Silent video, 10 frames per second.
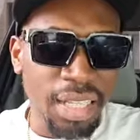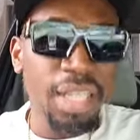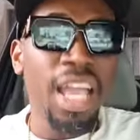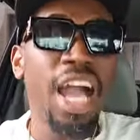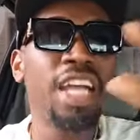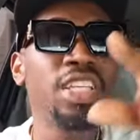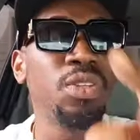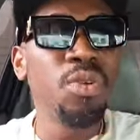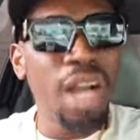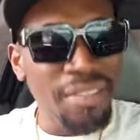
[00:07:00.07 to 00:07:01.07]
And
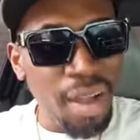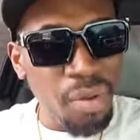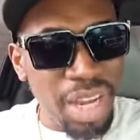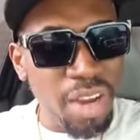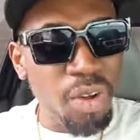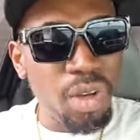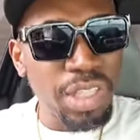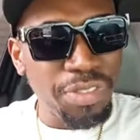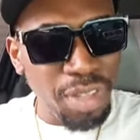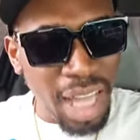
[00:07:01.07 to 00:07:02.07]
you have a warehouse
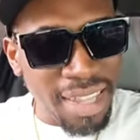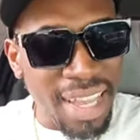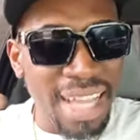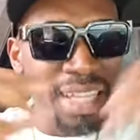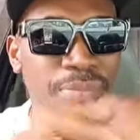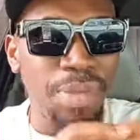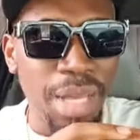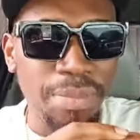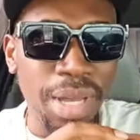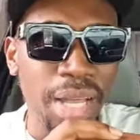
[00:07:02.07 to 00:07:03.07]
full of toilet
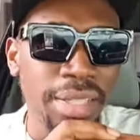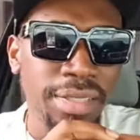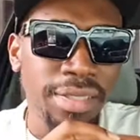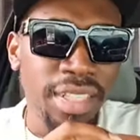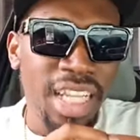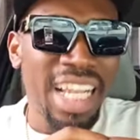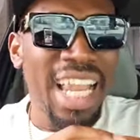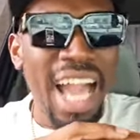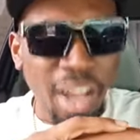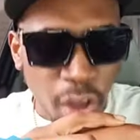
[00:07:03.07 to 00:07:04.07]
paper?
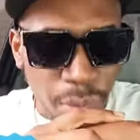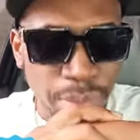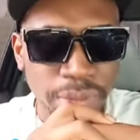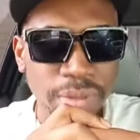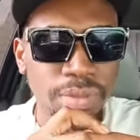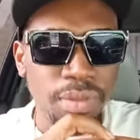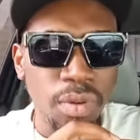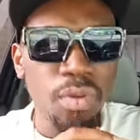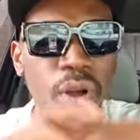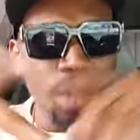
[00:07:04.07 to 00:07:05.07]
Lock up.
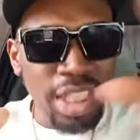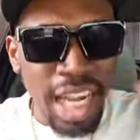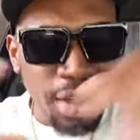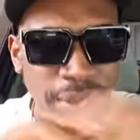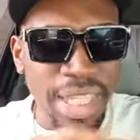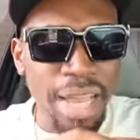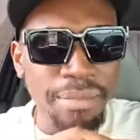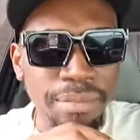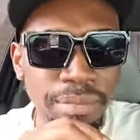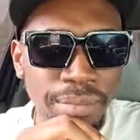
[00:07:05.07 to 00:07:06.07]
What do you do with
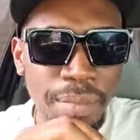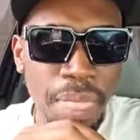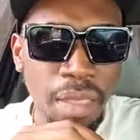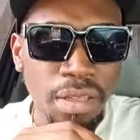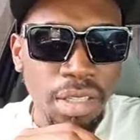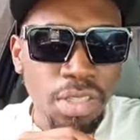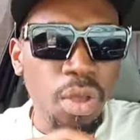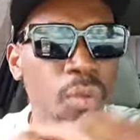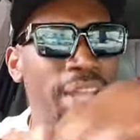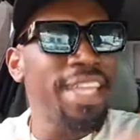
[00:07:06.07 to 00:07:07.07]
them? So
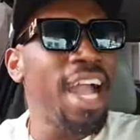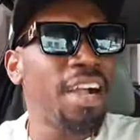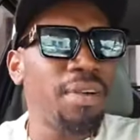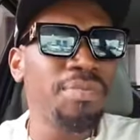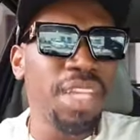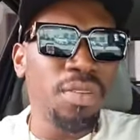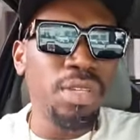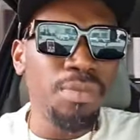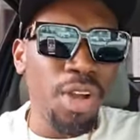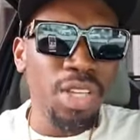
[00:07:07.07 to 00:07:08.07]
when you come tell me
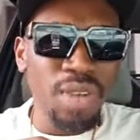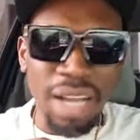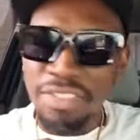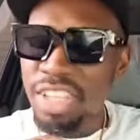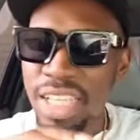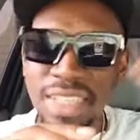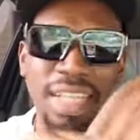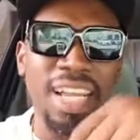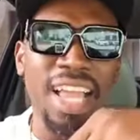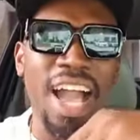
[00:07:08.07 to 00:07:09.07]
boy you have trillions of
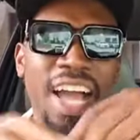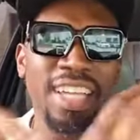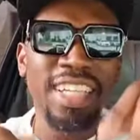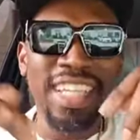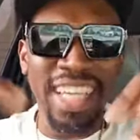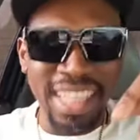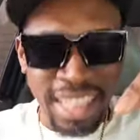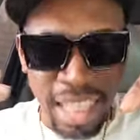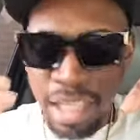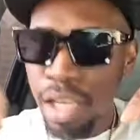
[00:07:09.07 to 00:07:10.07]
dollars
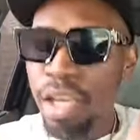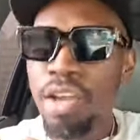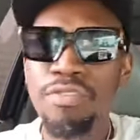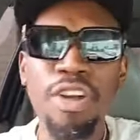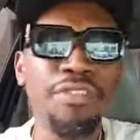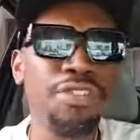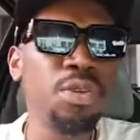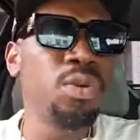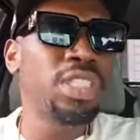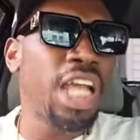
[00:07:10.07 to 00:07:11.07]
allocated for
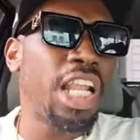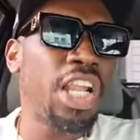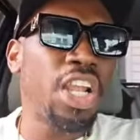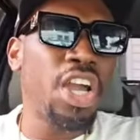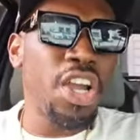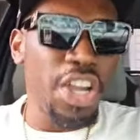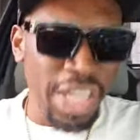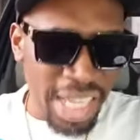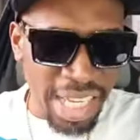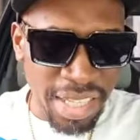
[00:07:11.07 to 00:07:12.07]
future
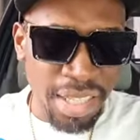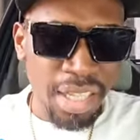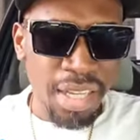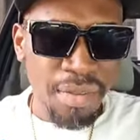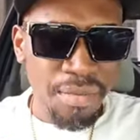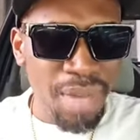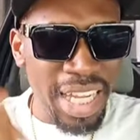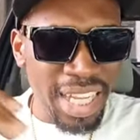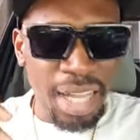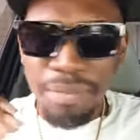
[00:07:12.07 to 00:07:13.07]
learning,
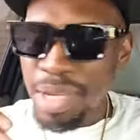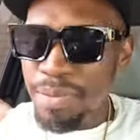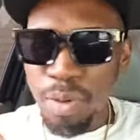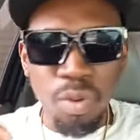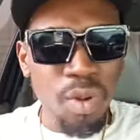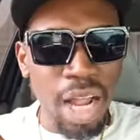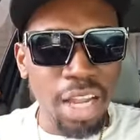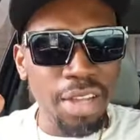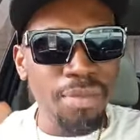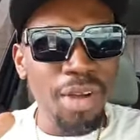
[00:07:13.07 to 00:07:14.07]
medical people who want to learn
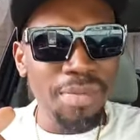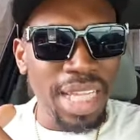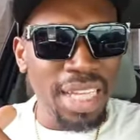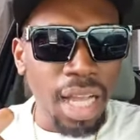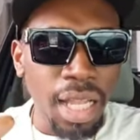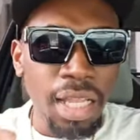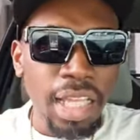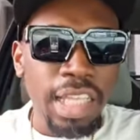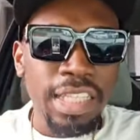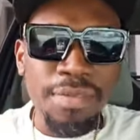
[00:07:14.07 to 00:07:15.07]
about medical,
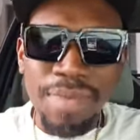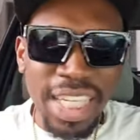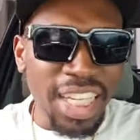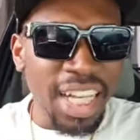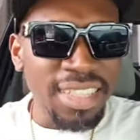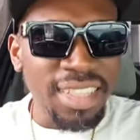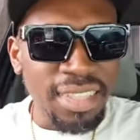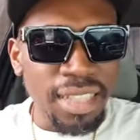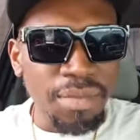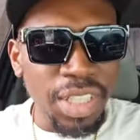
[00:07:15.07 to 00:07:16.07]
the medical
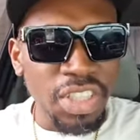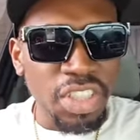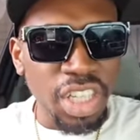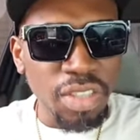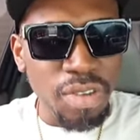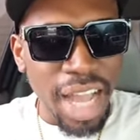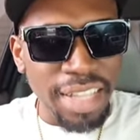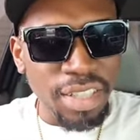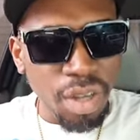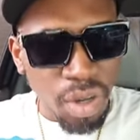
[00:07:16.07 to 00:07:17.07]
system is shit right
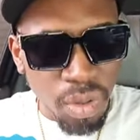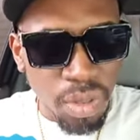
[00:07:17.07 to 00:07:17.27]
now.